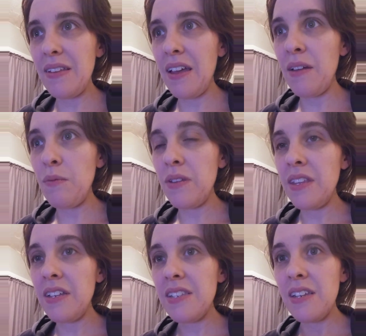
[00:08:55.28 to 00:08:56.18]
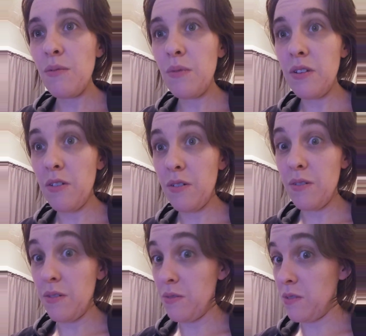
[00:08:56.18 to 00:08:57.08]
And when they say when
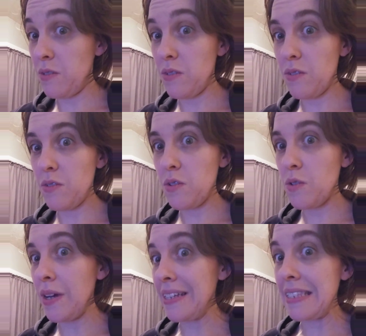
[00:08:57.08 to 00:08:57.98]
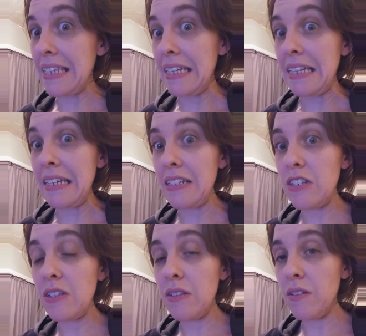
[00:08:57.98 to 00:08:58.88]
you're translating
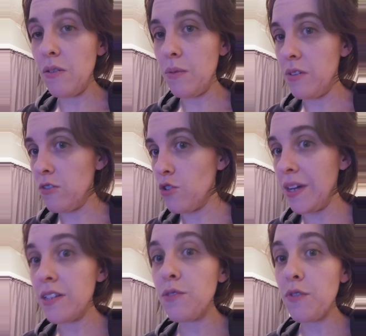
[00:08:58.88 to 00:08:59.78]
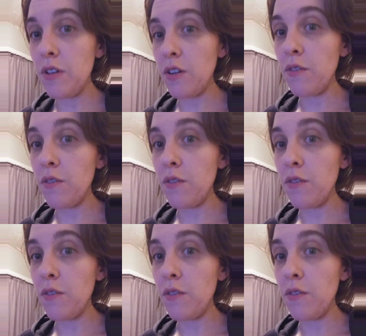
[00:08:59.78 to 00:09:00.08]
into you know when you're transferring